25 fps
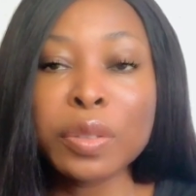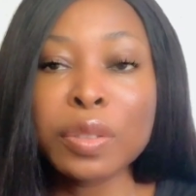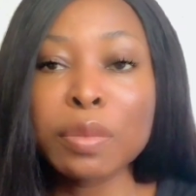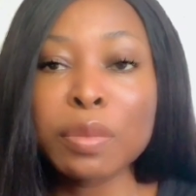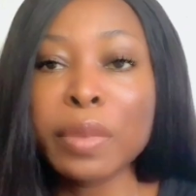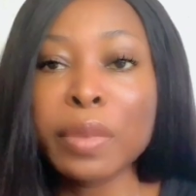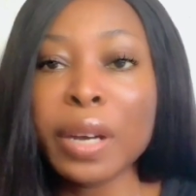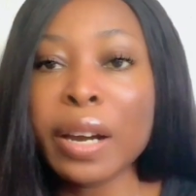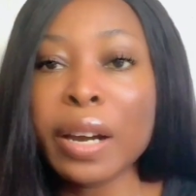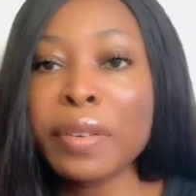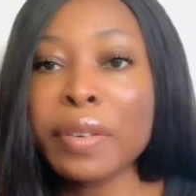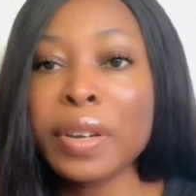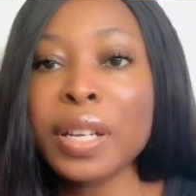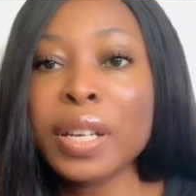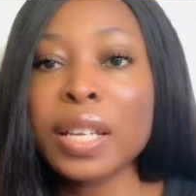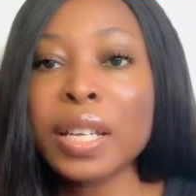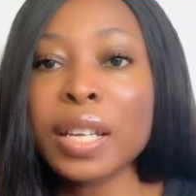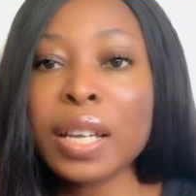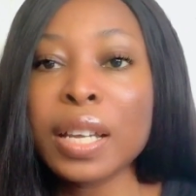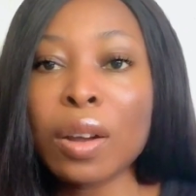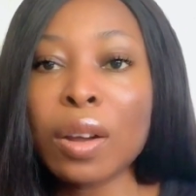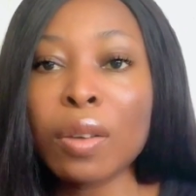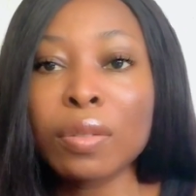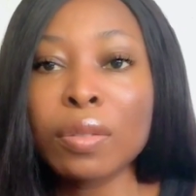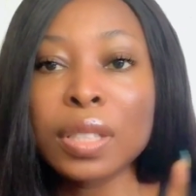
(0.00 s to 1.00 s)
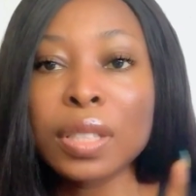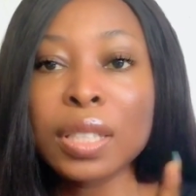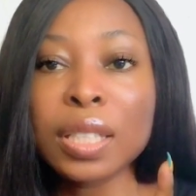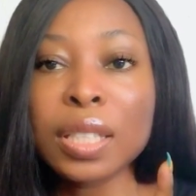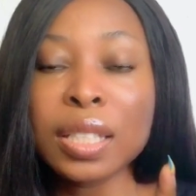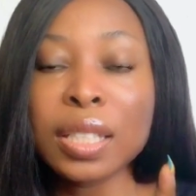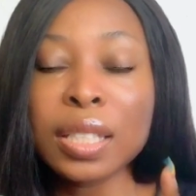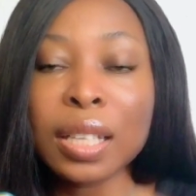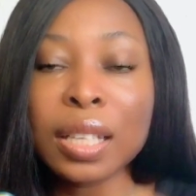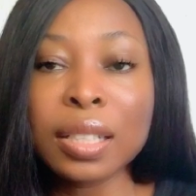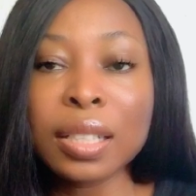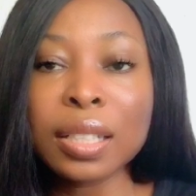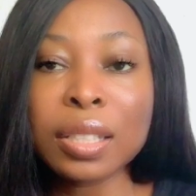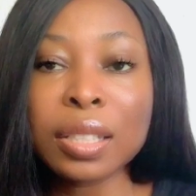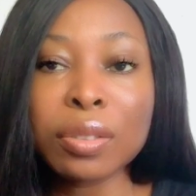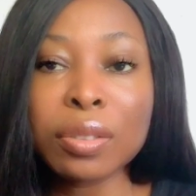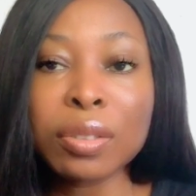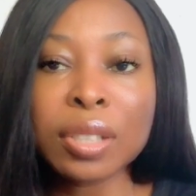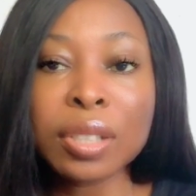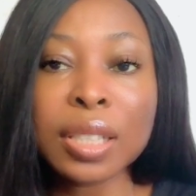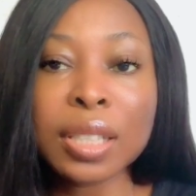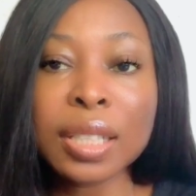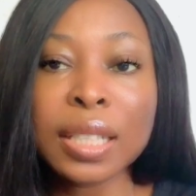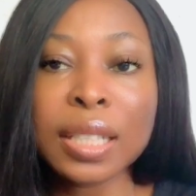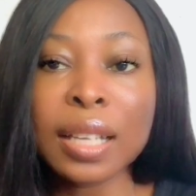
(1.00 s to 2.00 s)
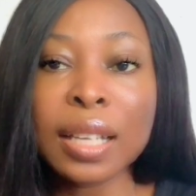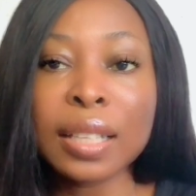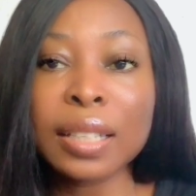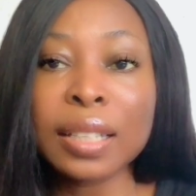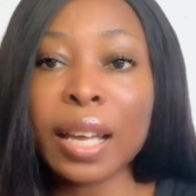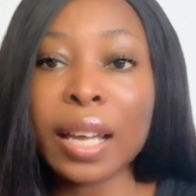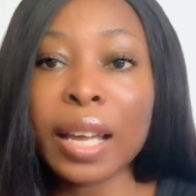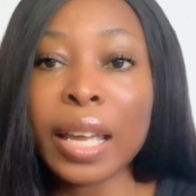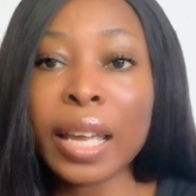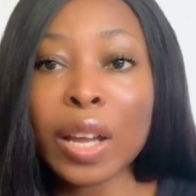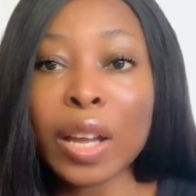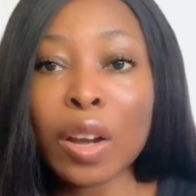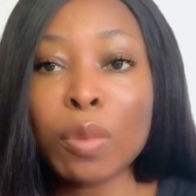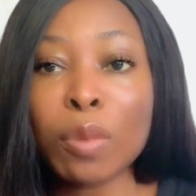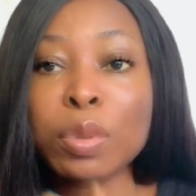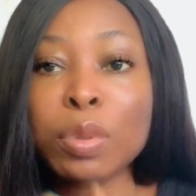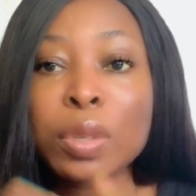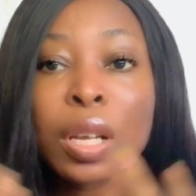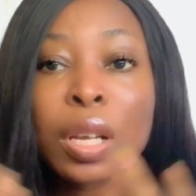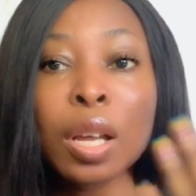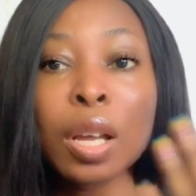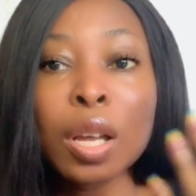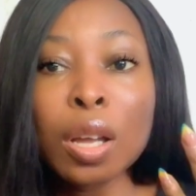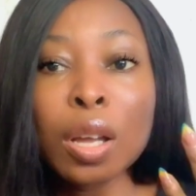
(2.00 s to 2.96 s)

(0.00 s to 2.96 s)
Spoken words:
Turmeric contains antioxidant that helps